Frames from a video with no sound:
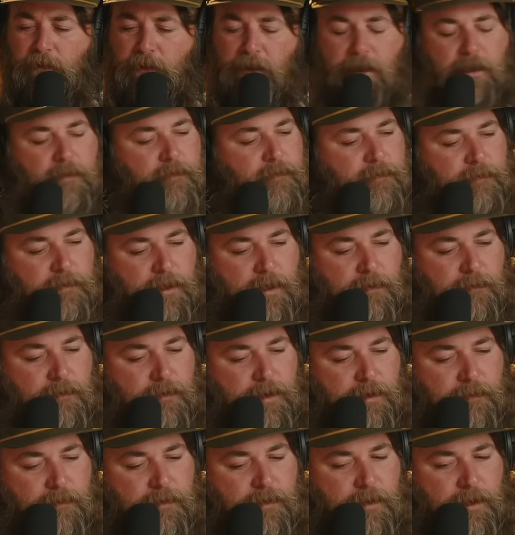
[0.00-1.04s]
like I've
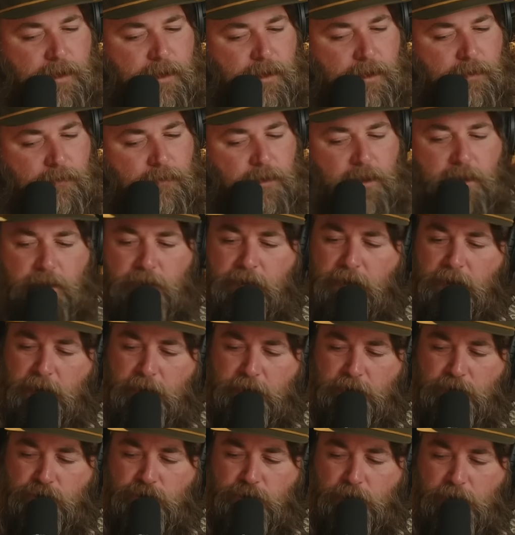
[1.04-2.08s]
covered everything. What do you
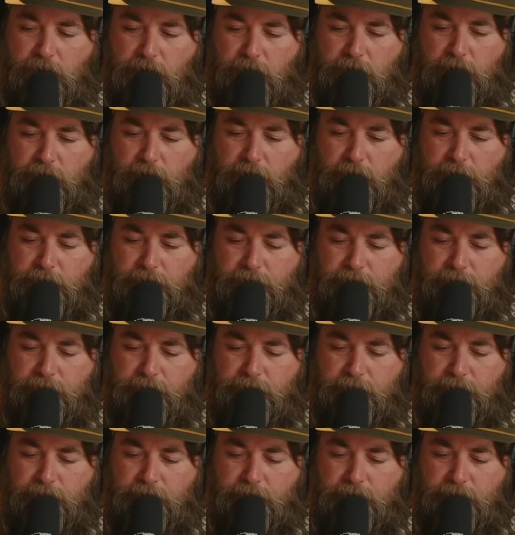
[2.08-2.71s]
think, Jonathan?